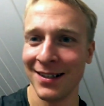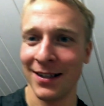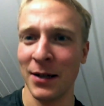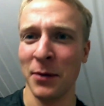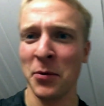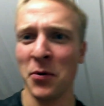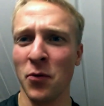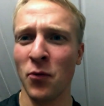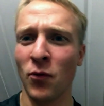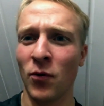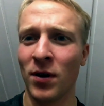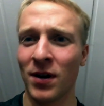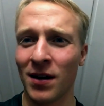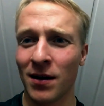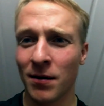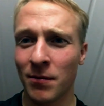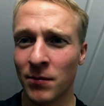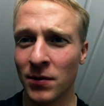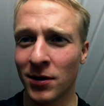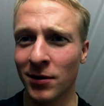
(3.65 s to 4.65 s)
I'll be
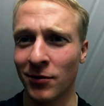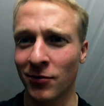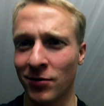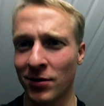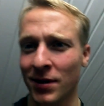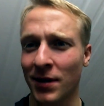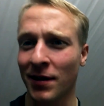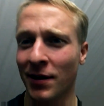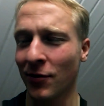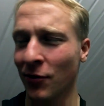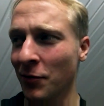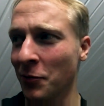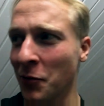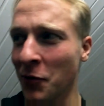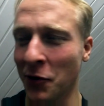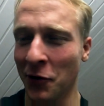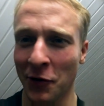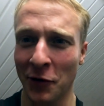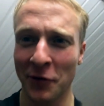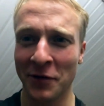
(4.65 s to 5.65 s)
walking a bit because I got
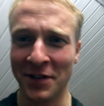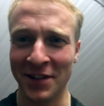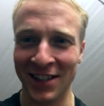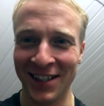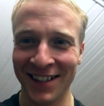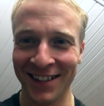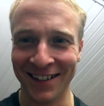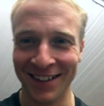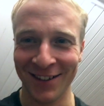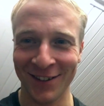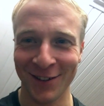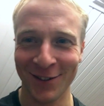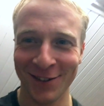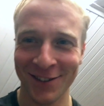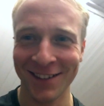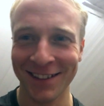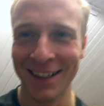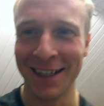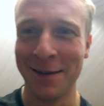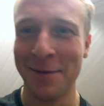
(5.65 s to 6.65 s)
bored of sitting down all
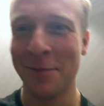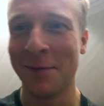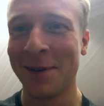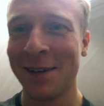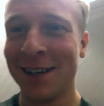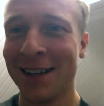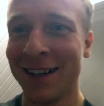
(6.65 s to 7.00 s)
the time.